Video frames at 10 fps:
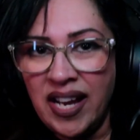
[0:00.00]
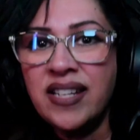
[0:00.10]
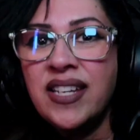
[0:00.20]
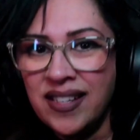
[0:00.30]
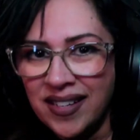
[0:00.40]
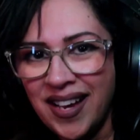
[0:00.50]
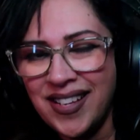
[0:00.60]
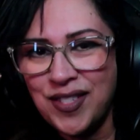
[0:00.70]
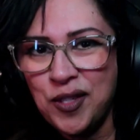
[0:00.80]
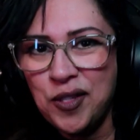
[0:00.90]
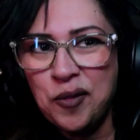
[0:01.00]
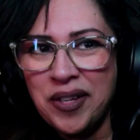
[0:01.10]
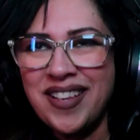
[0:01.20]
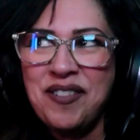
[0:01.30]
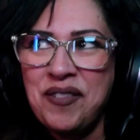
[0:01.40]
ending has to
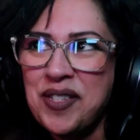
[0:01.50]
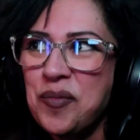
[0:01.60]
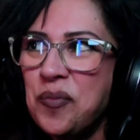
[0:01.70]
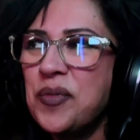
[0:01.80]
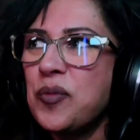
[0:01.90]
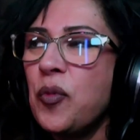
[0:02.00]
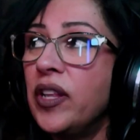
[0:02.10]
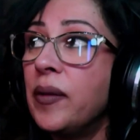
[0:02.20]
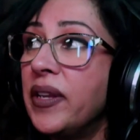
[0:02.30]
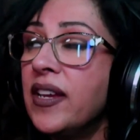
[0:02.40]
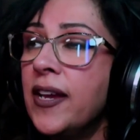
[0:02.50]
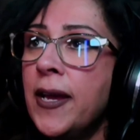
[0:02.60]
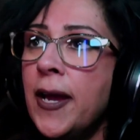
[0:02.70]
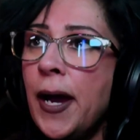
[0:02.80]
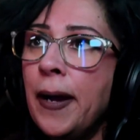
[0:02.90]
do with. I don't want to spoil it, but
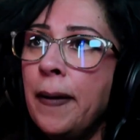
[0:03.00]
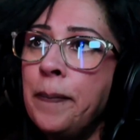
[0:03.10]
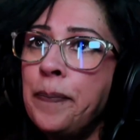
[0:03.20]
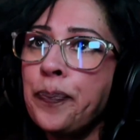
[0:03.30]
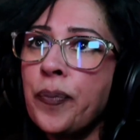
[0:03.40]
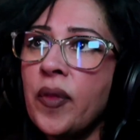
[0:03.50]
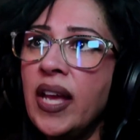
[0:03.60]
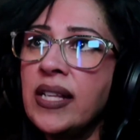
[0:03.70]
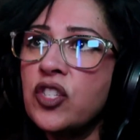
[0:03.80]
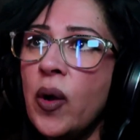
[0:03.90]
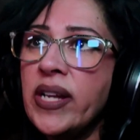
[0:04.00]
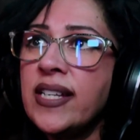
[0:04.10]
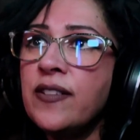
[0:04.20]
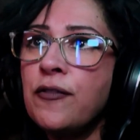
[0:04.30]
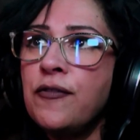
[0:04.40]
um, and so
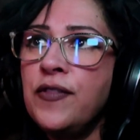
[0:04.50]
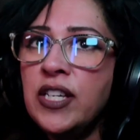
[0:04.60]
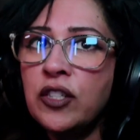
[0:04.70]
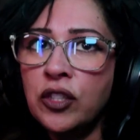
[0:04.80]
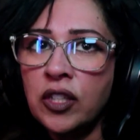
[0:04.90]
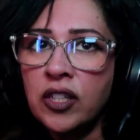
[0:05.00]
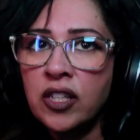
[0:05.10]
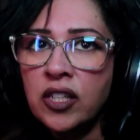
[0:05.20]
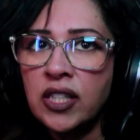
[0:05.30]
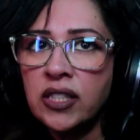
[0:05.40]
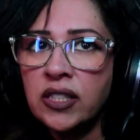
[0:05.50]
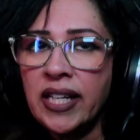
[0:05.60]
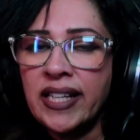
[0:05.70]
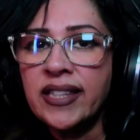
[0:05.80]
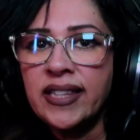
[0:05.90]
I didn't feel
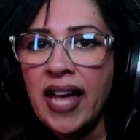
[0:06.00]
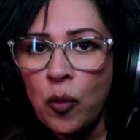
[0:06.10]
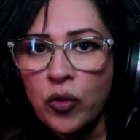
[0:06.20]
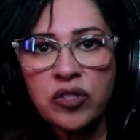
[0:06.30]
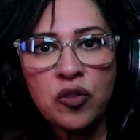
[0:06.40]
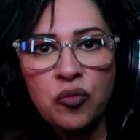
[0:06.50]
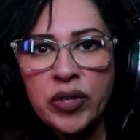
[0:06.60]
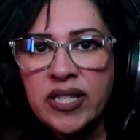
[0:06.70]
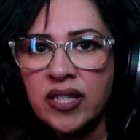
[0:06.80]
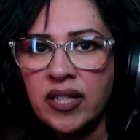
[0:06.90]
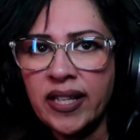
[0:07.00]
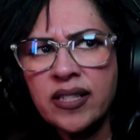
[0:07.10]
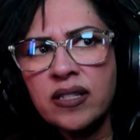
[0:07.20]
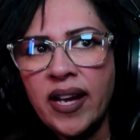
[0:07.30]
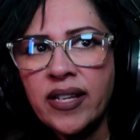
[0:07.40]
like that was the reason.
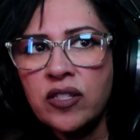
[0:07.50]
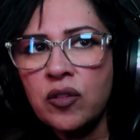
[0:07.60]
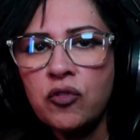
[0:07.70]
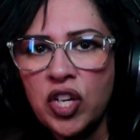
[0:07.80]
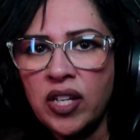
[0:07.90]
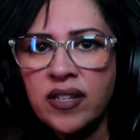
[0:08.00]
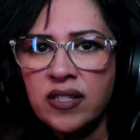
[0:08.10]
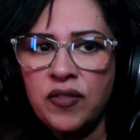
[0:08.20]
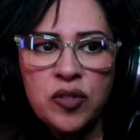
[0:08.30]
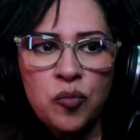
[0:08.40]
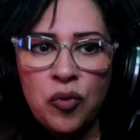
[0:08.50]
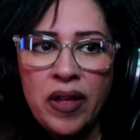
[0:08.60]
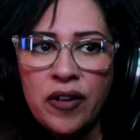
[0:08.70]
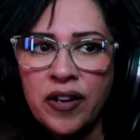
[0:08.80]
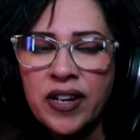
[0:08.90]
Like, this guy is so jealous of his
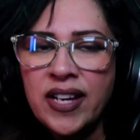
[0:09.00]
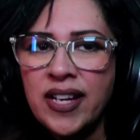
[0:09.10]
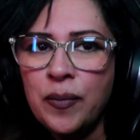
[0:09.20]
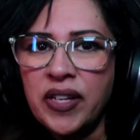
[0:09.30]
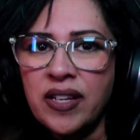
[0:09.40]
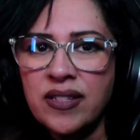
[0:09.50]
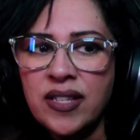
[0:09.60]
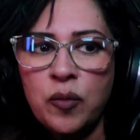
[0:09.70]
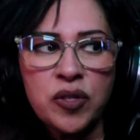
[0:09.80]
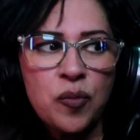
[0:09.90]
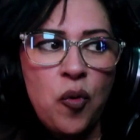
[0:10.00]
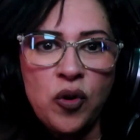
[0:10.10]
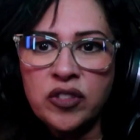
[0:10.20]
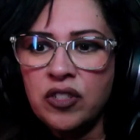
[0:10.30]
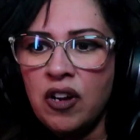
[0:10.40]
brother because he was a
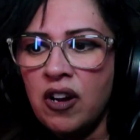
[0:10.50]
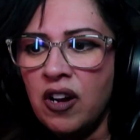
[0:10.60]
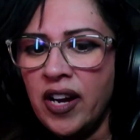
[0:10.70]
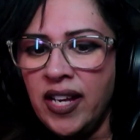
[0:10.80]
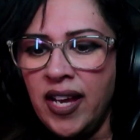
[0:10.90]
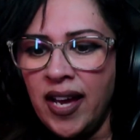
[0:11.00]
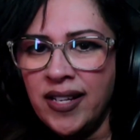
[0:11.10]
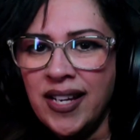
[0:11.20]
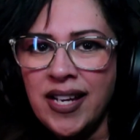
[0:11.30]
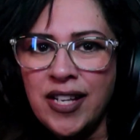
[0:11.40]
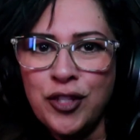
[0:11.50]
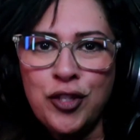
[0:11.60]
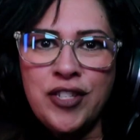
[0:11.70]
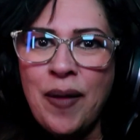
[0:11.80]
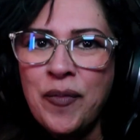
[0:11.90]
porn star and he had
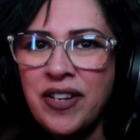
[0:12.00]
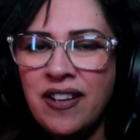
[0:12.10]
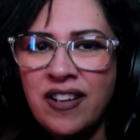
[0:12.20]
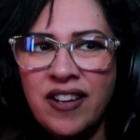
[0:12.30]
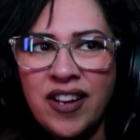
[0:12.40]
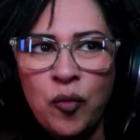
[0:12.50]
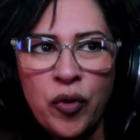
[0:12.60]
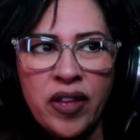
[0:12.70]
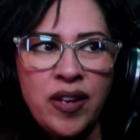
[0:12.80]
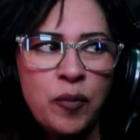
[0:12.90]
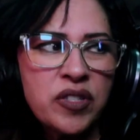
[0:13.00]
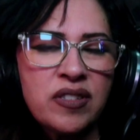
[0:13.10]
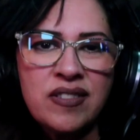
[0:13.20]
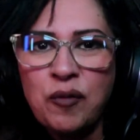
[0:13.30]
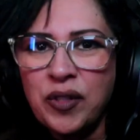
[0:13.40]
stamina and he was
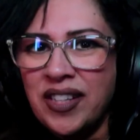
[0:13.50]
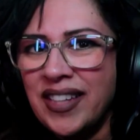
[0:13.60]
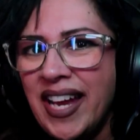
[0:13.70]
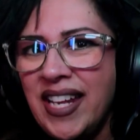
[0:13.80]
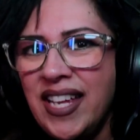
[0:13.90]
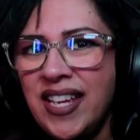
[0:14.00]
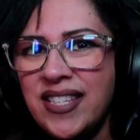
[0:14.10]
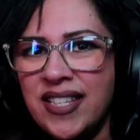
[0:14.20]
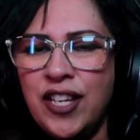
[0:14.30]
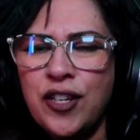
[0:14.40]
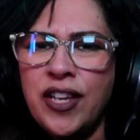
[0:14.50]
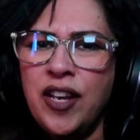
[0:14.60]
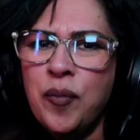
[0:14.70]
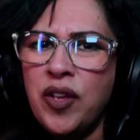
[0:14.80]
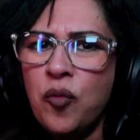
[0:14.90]
a stud with the ladies, and he could
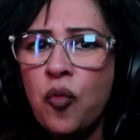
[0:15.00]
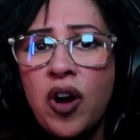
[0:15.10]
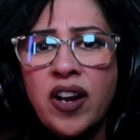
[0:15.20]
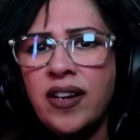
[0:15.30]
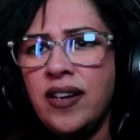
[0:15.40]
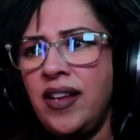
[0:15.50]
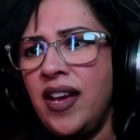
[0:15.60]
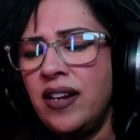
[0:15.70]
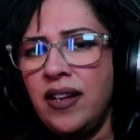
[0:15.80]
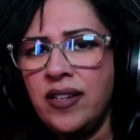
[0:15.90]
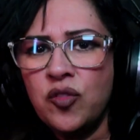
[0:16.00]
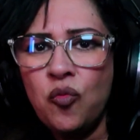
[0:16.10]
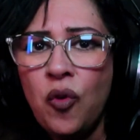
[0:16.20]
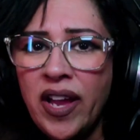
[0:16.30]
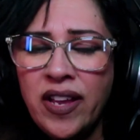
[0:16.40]
get anybody he wanted, and he had a
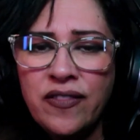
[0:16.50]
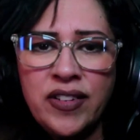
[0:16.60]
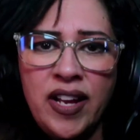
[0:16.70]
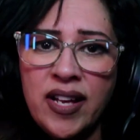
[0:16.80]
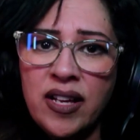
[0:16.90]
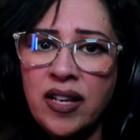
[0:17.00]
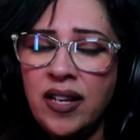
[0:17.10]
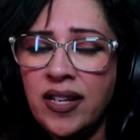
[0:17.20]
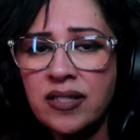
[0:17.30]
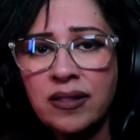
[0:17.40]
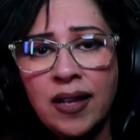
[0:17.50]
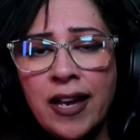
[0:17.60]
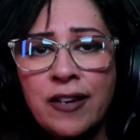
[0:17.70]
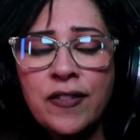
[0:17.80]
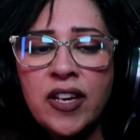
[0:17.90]
nice wife and a nice
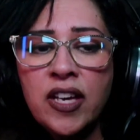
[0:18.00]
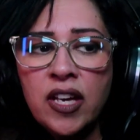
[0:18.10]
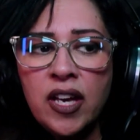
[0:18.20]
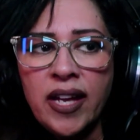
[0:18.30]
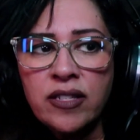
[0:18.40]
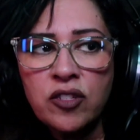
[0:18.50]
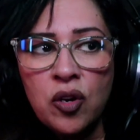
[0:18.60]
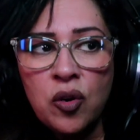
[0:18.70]
life. And